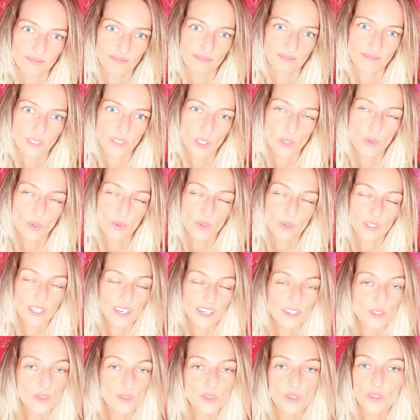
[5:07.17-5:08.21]
you then
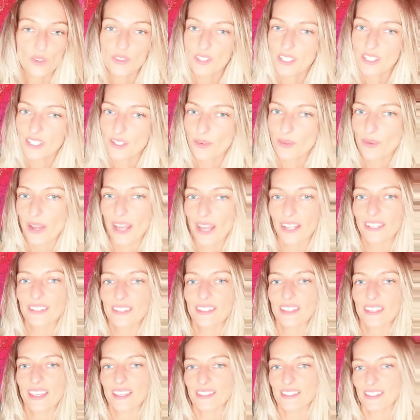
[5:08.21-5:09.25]
you don't see the
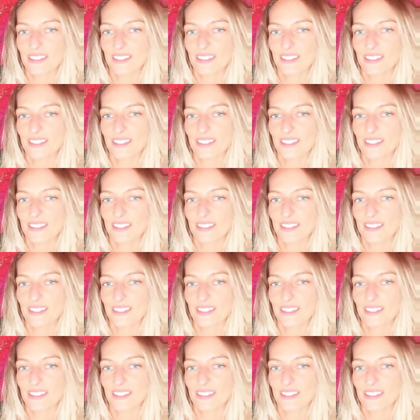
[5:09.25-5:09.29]
reality as it